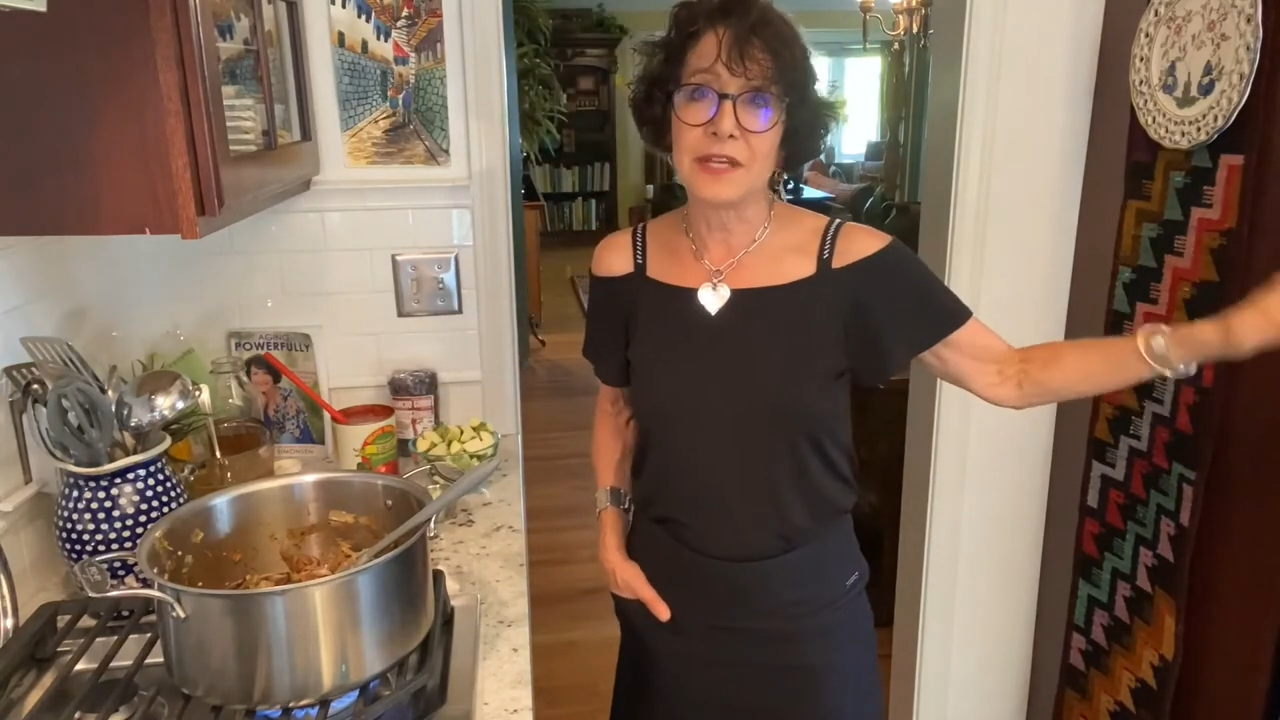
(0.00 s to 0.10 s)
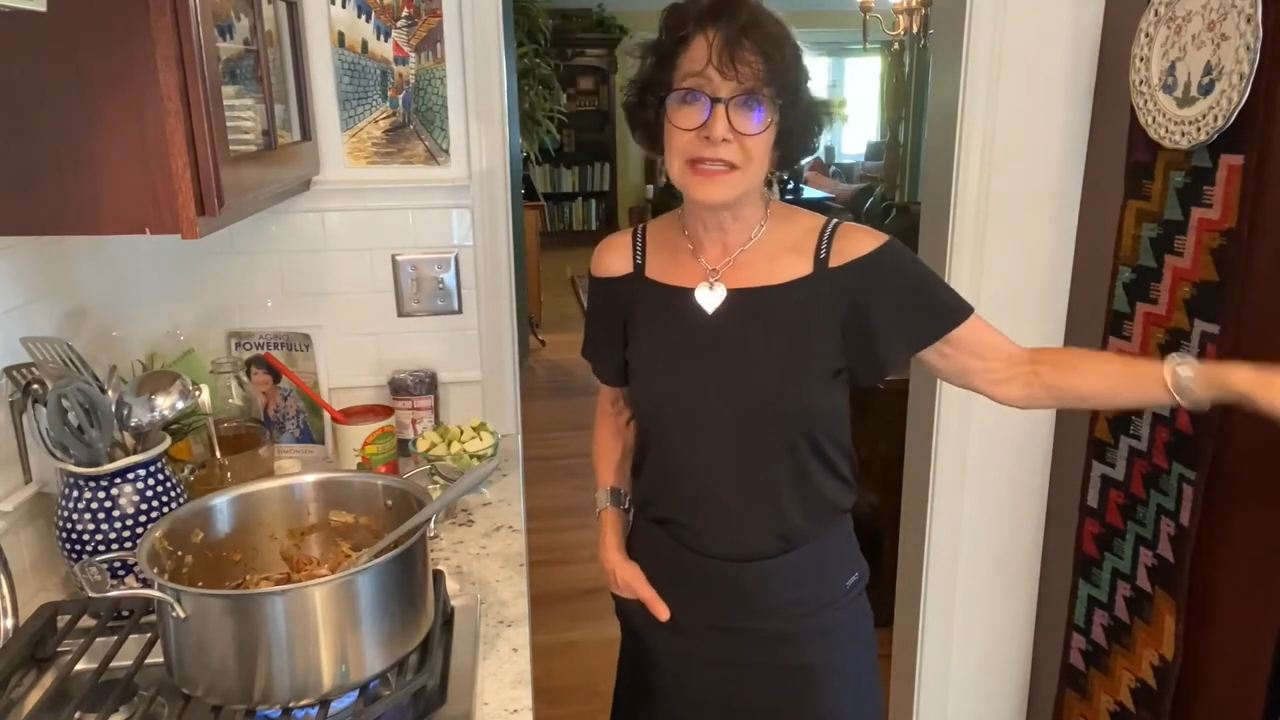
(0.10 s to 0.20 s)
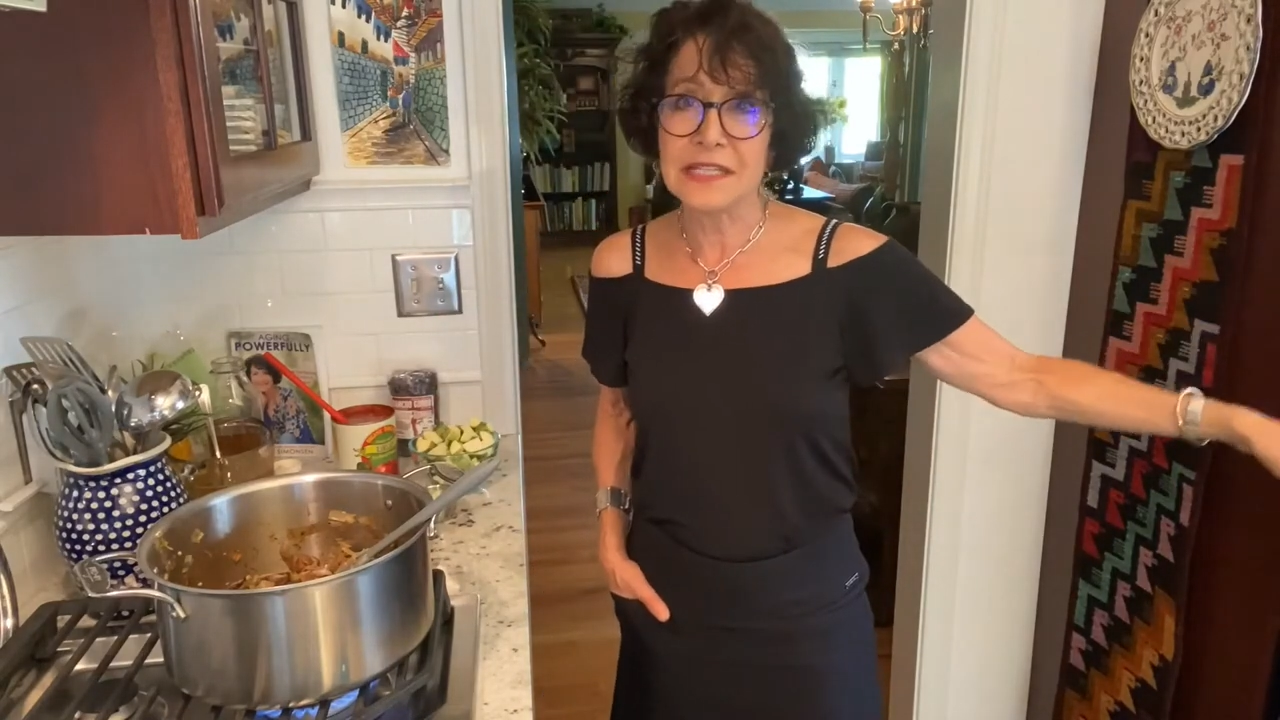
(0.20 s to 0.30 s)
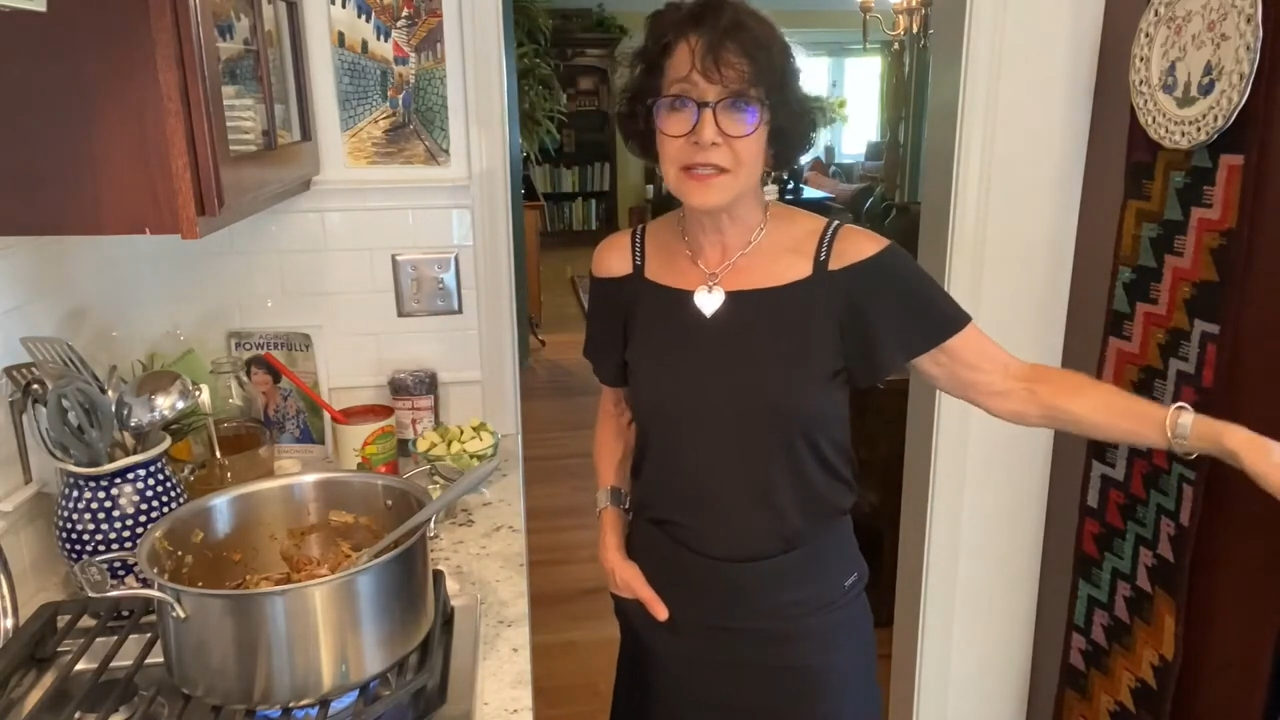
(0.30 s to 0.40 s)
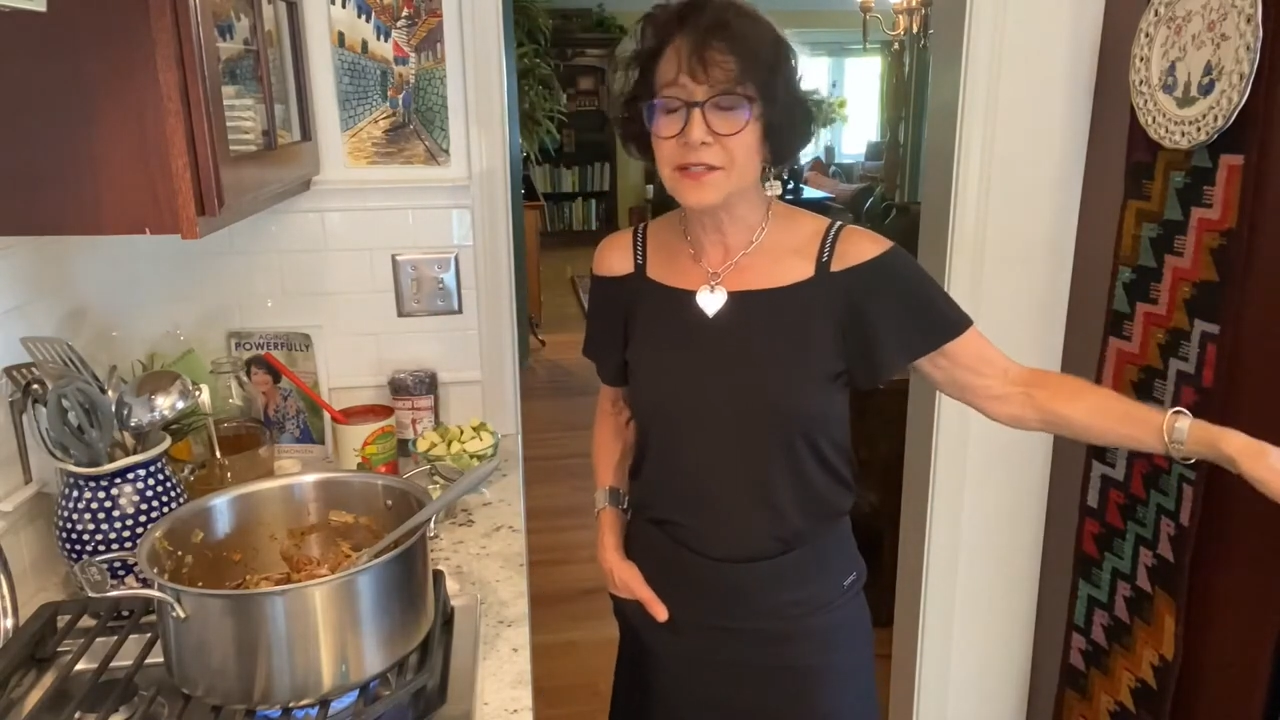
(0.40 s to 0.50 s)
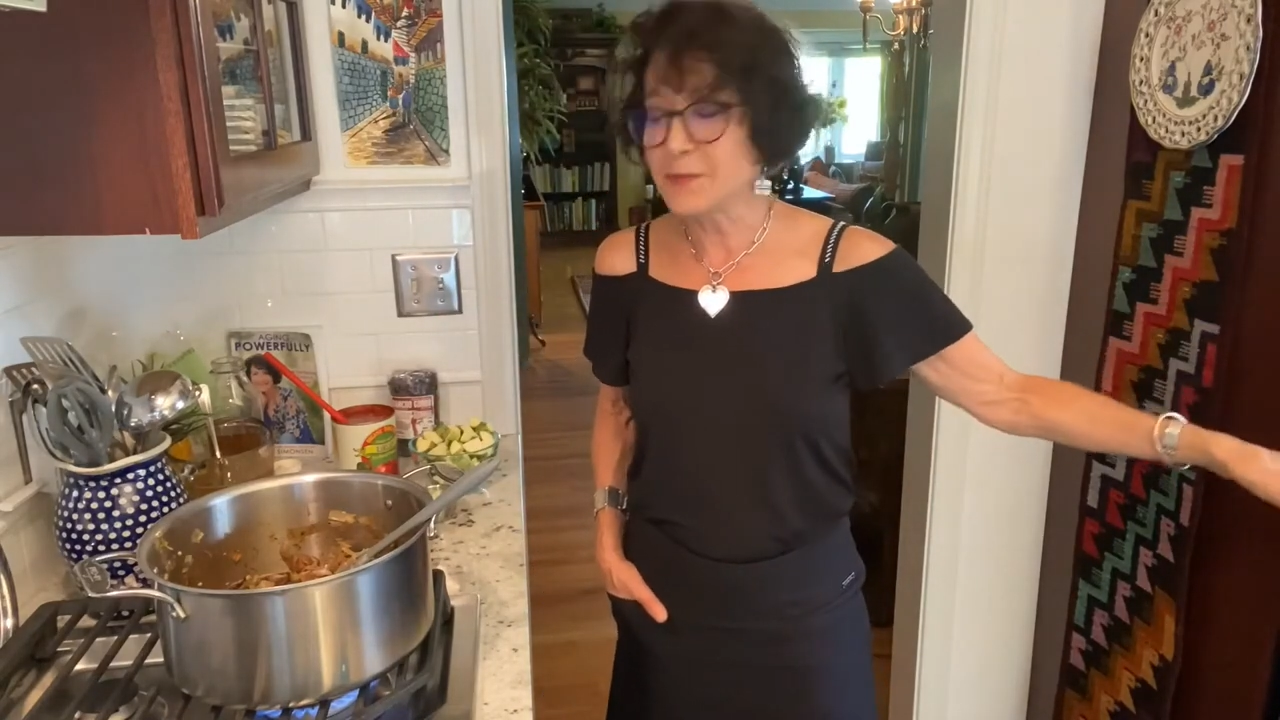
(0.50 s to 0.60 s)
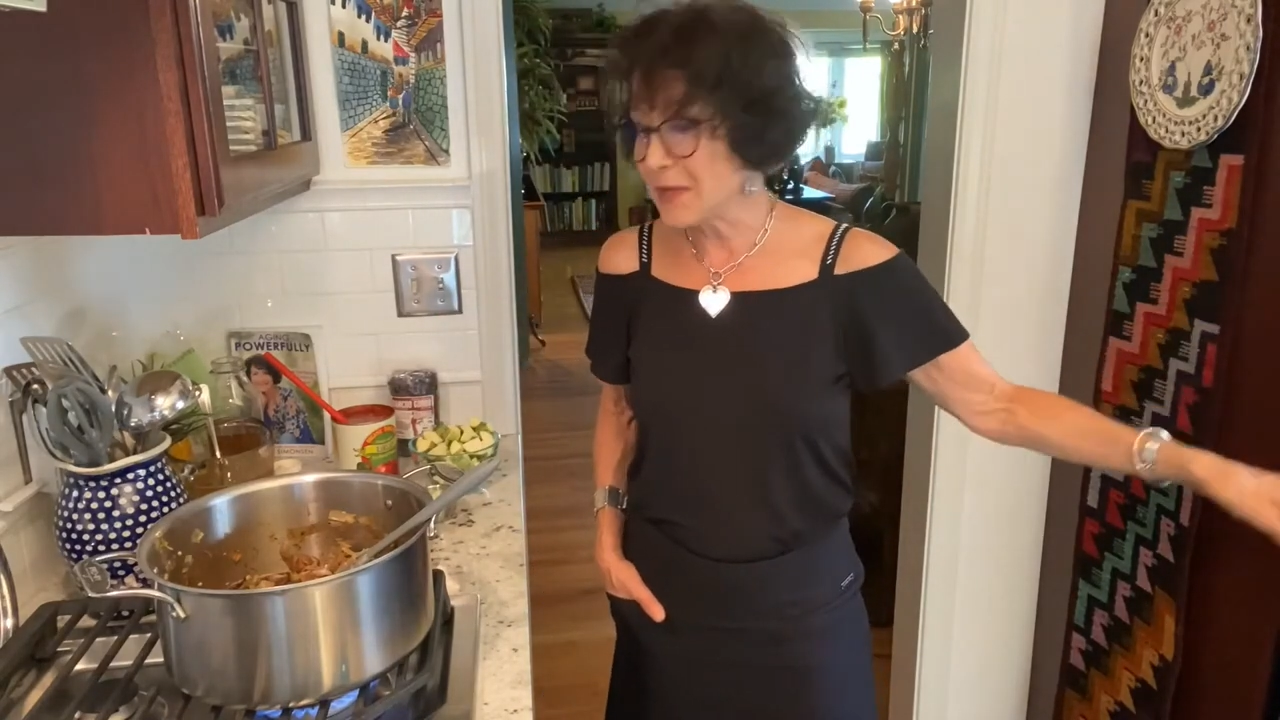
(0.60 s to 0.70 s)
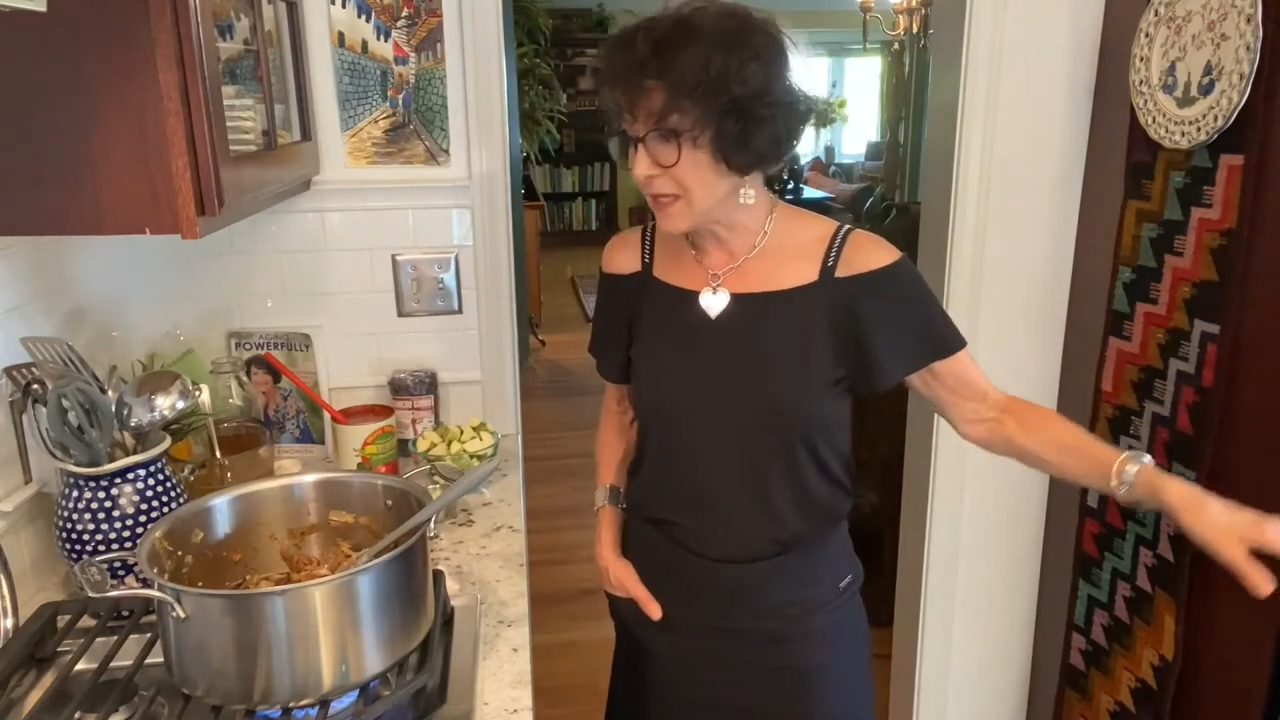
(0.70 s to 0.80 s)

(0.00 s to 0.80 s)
it needed to be